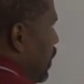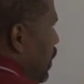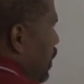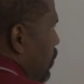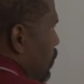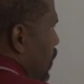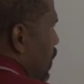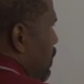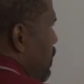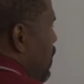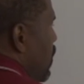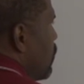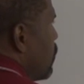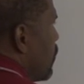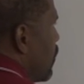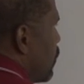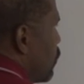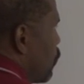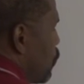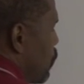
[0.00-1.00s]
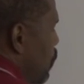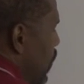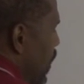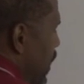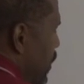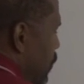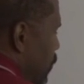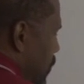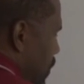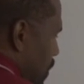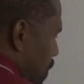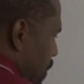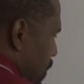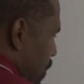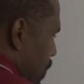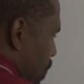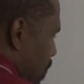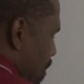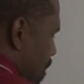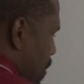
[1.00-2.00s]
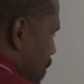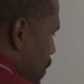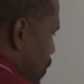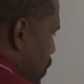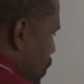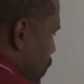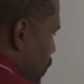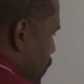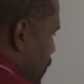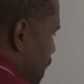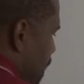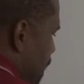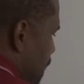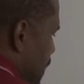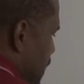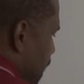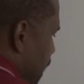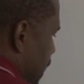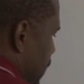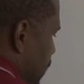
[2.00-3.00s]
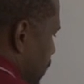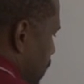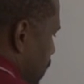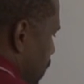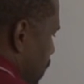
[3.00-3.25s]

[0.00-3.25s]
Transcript: Instead of using a switch, we're going to use contacts.